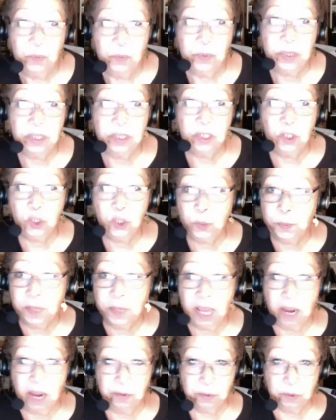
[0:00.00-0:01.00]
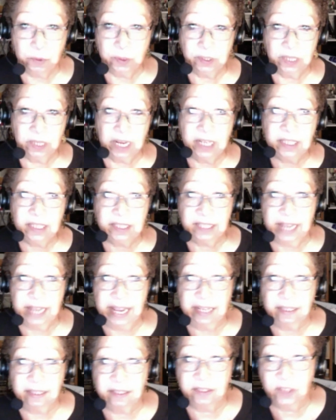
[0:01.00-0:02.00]
Loup Garou
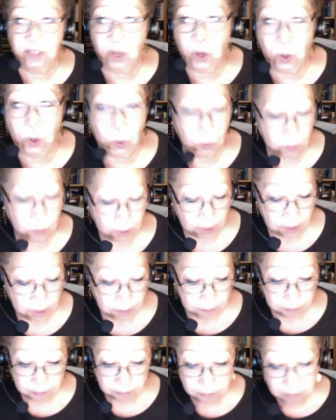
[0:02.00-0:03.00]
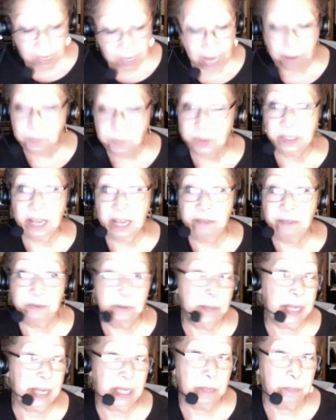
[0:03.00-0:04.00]
sunset. So I was after making